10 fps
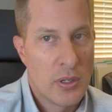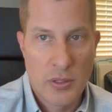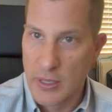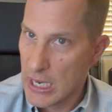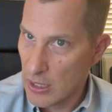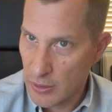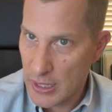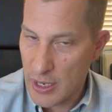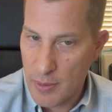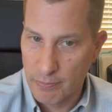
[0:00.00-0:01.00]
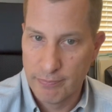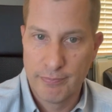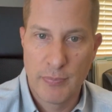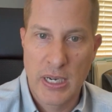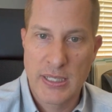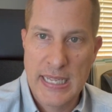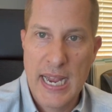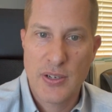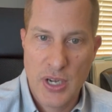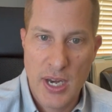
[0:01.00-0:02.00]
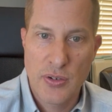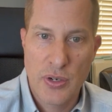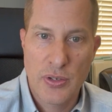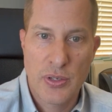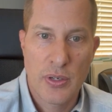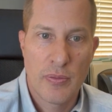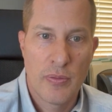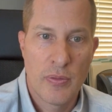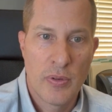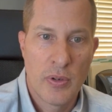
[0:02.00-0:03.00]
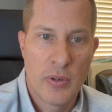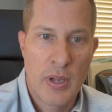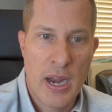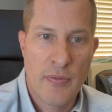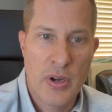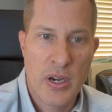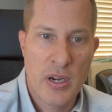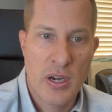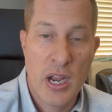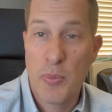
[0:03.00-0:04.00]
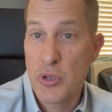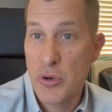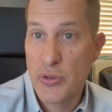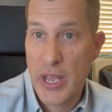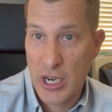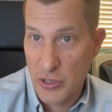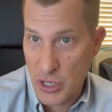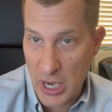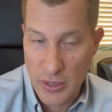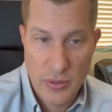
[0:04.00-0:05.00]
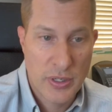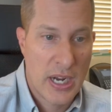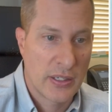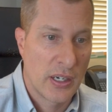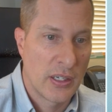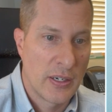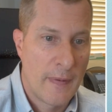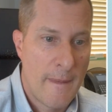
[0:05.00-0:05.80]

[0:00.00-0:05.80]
You got to look that up because that changes every couple of years. That could change technically.